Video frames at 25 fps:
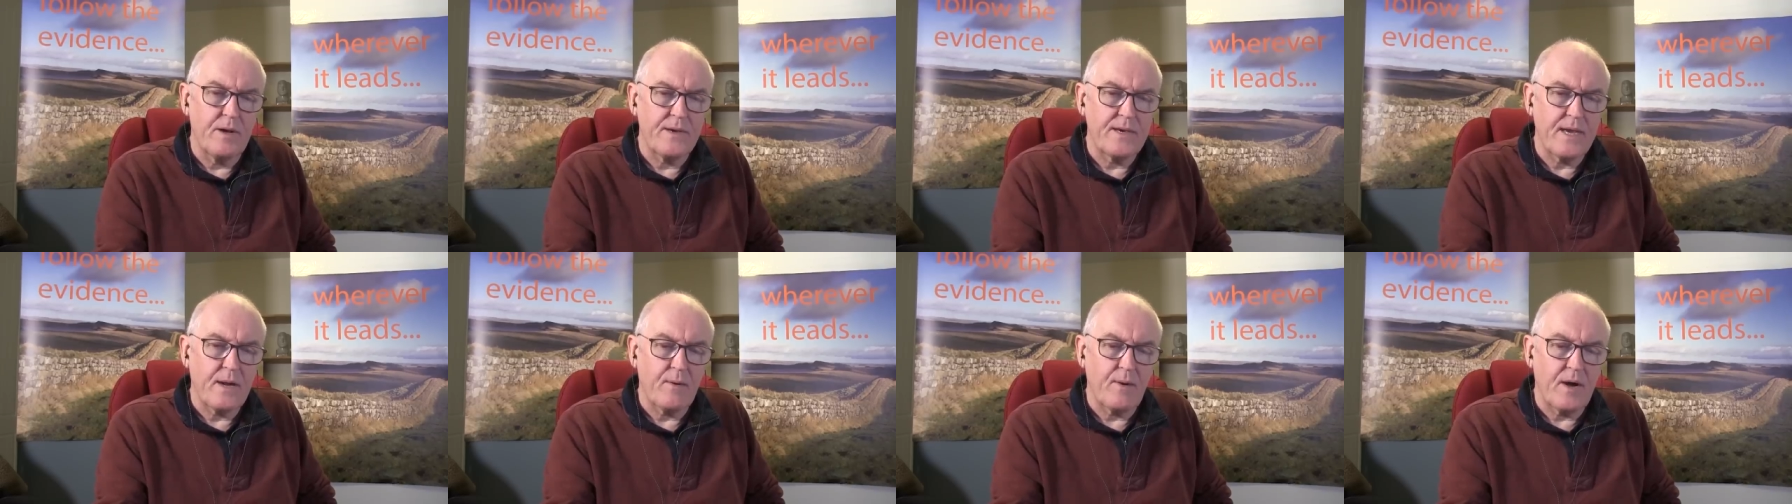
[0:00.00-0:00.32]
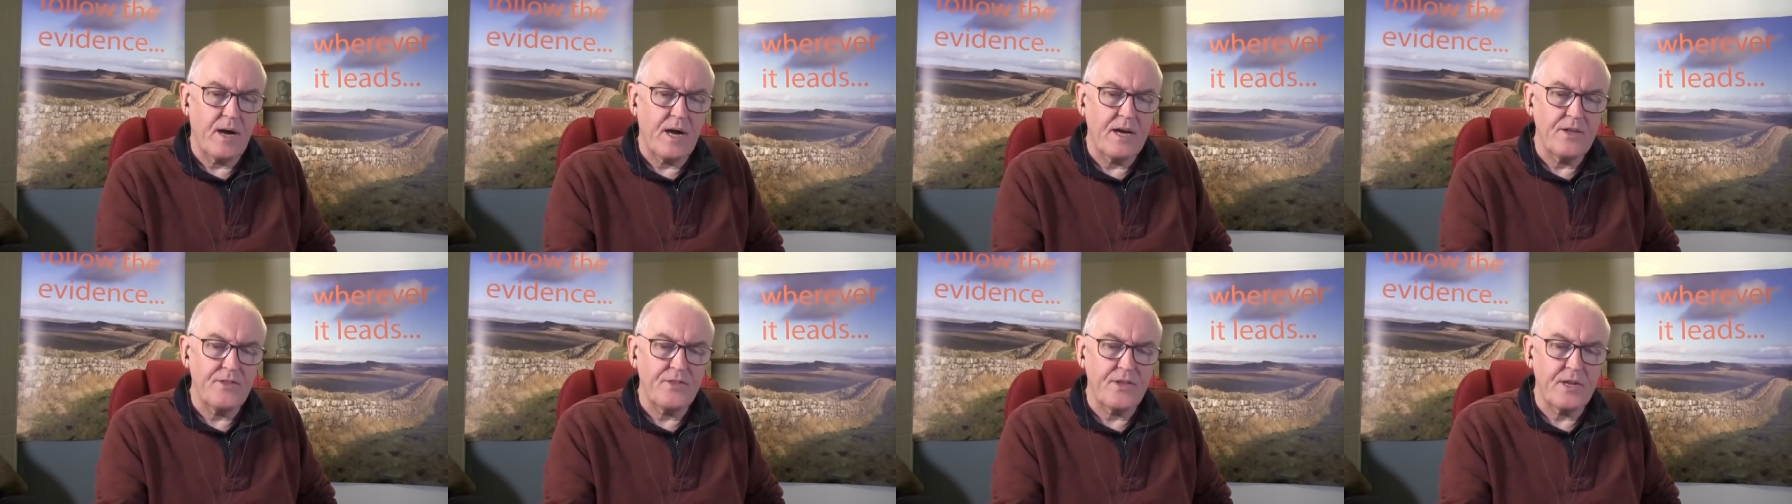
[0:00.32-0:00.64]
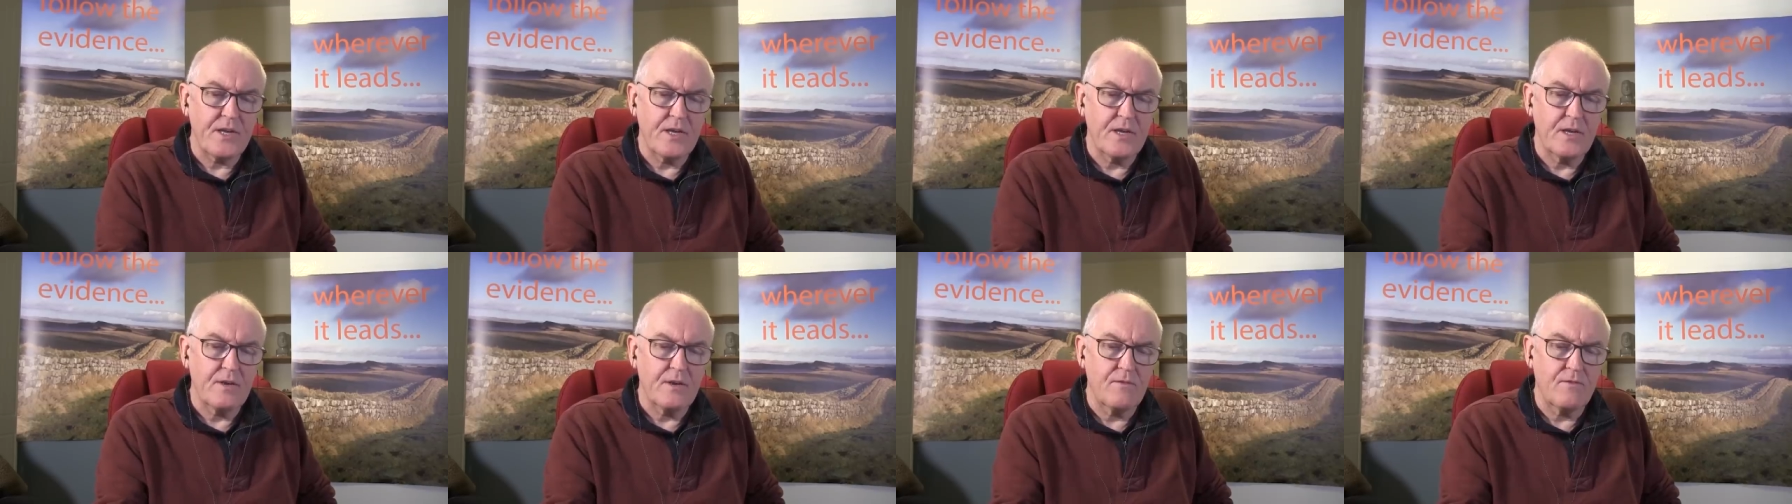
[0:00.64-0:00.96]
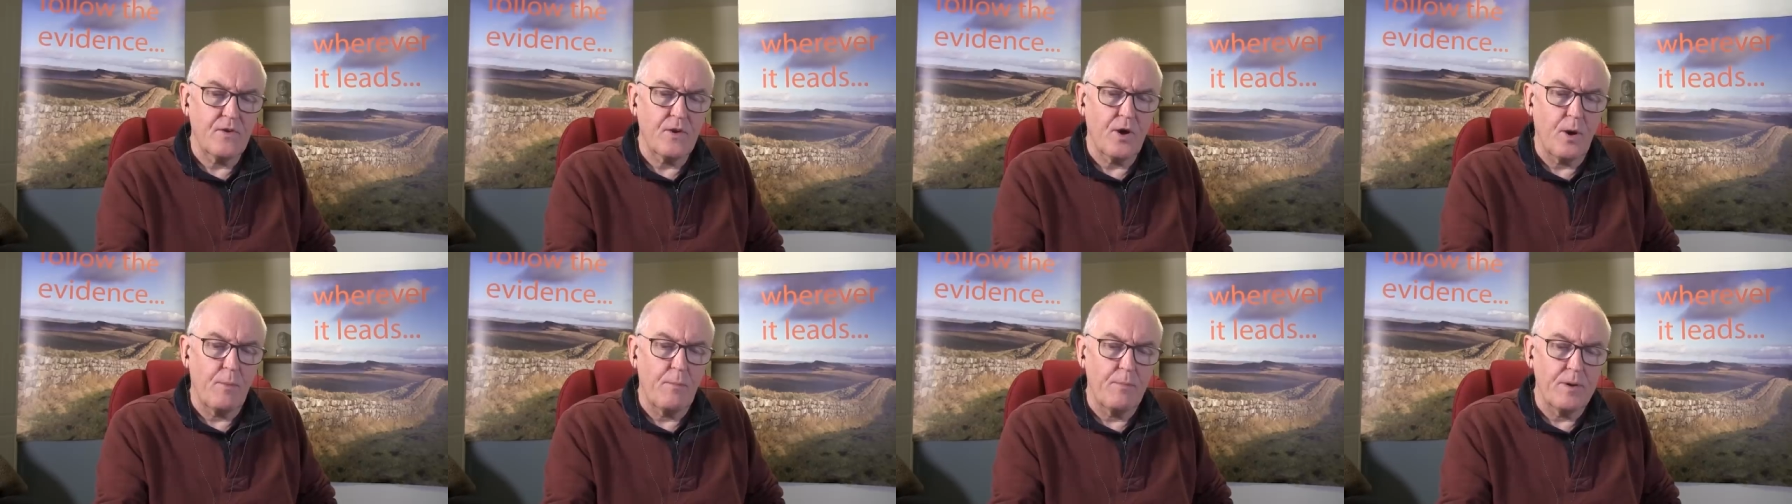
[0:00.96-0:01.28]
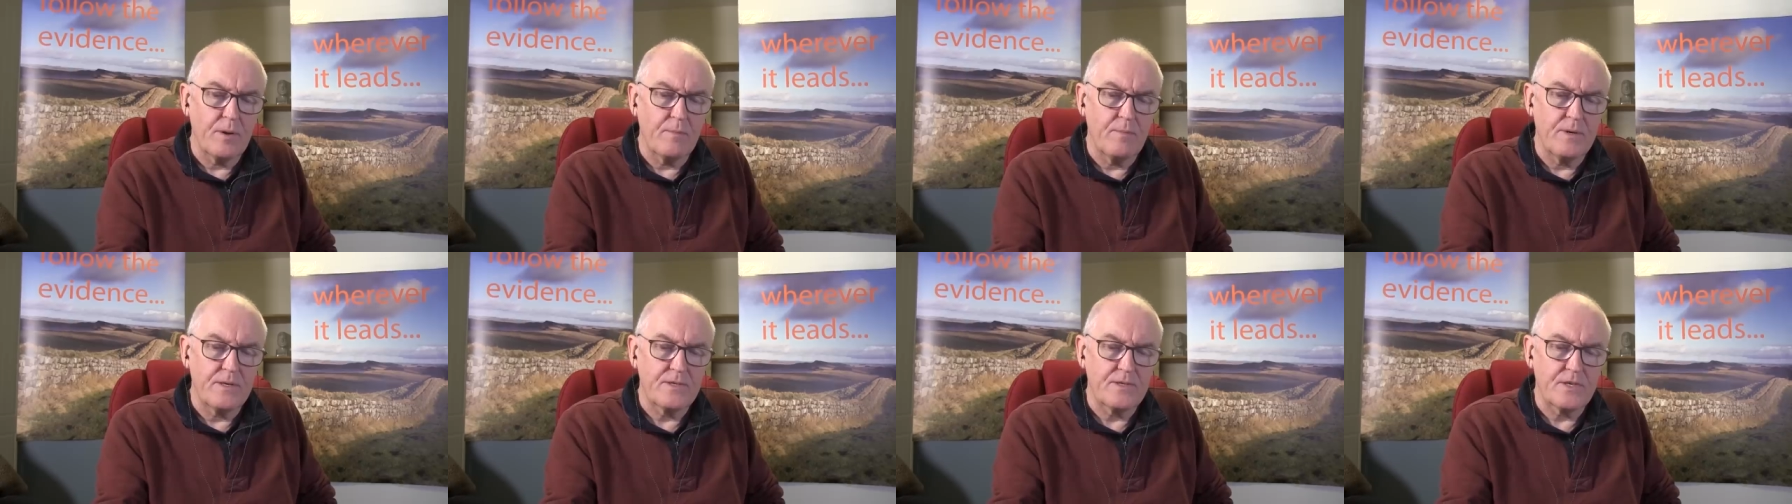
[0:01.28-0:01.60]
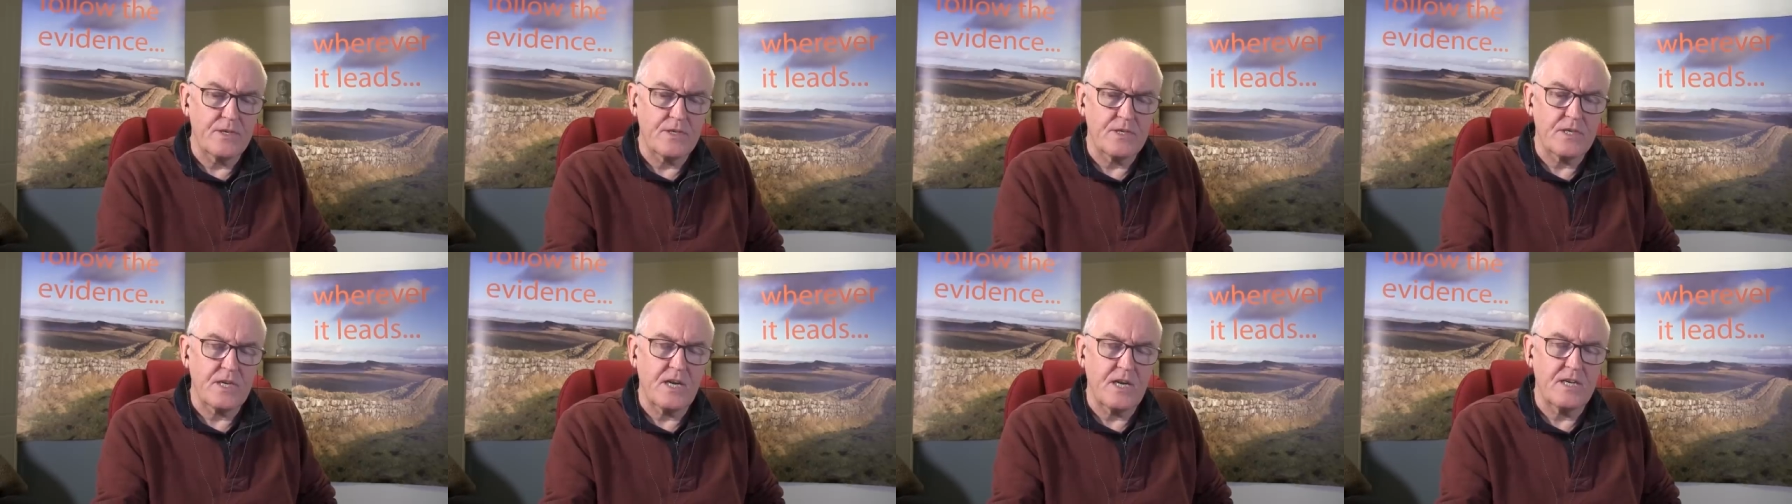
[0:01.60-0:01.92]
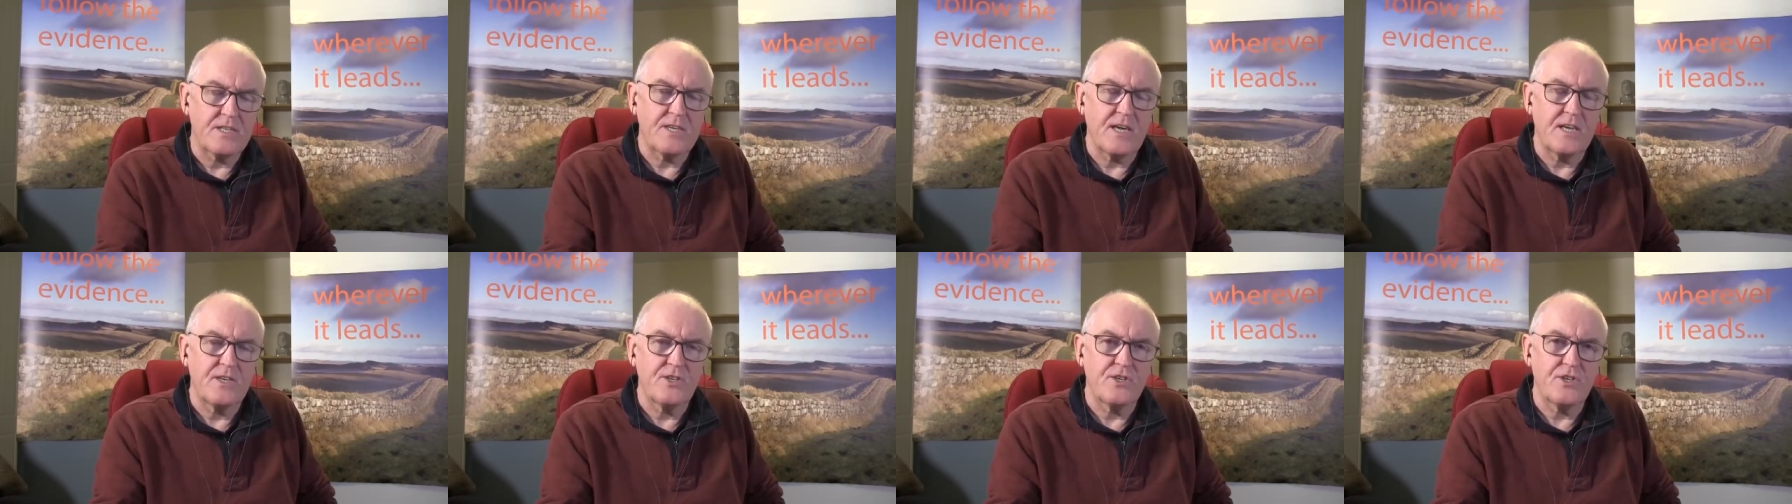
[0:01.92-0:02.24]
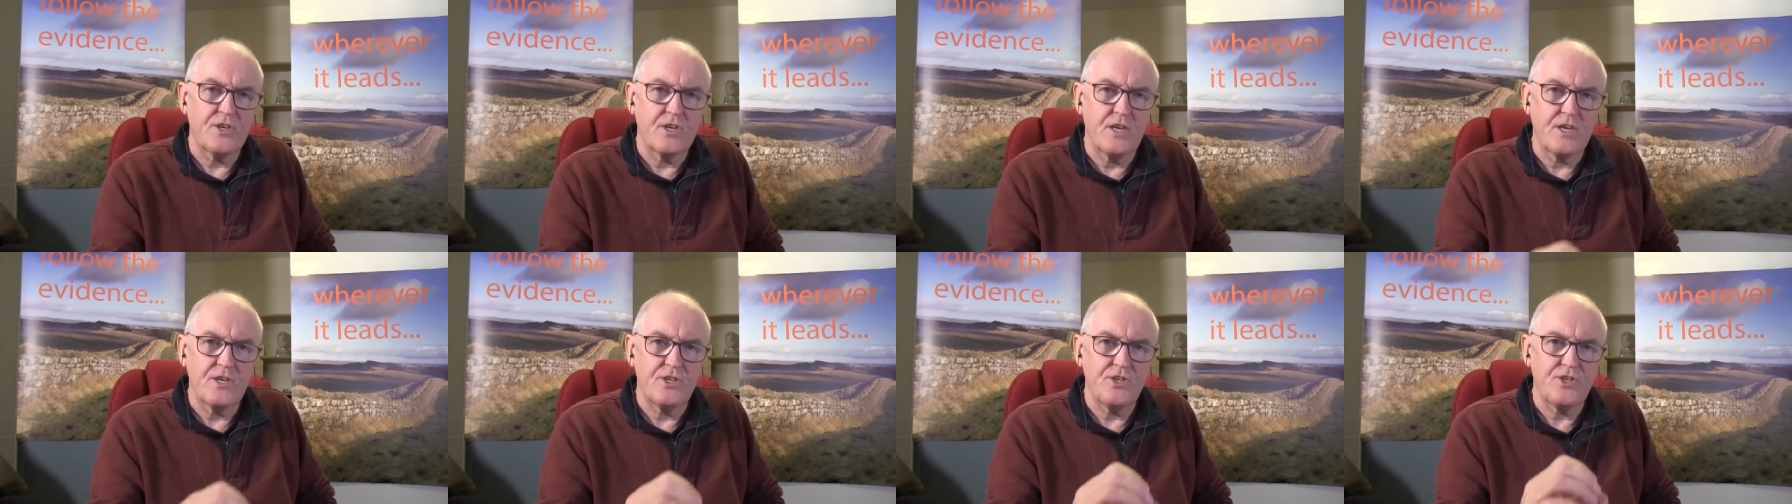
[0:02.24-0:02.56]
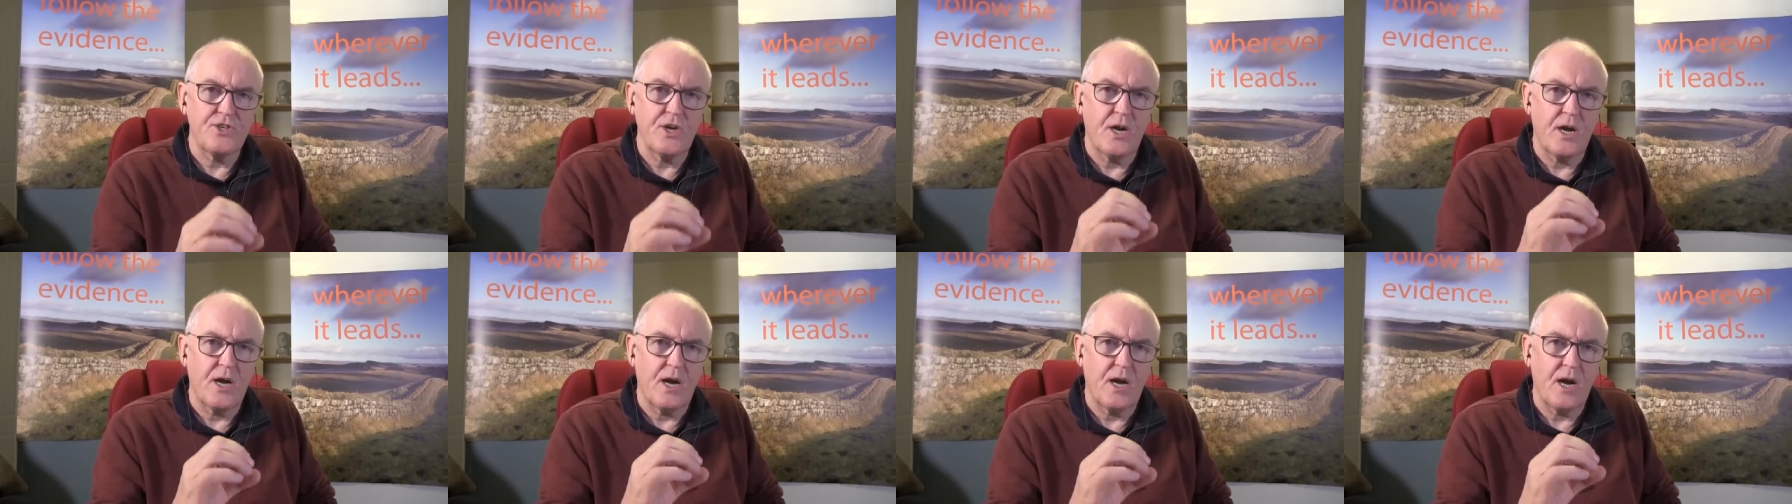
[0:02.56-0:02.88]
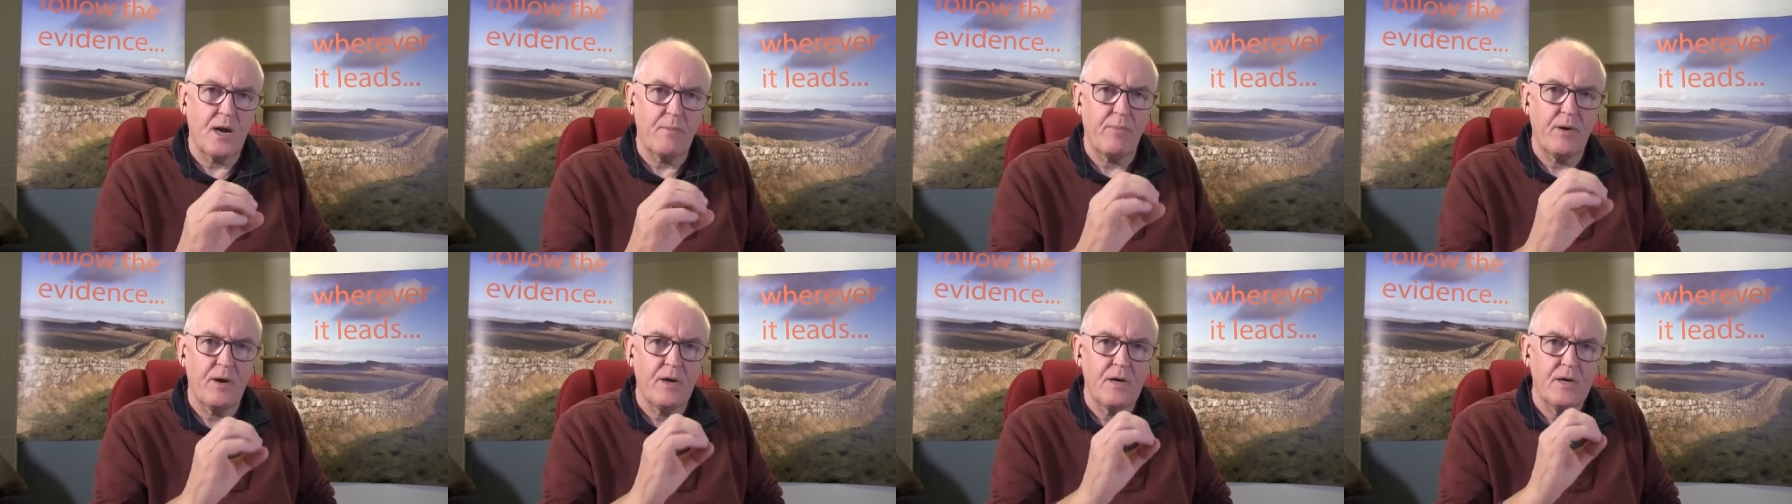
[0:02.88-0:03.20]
Now, I think of complement as essentially sharp,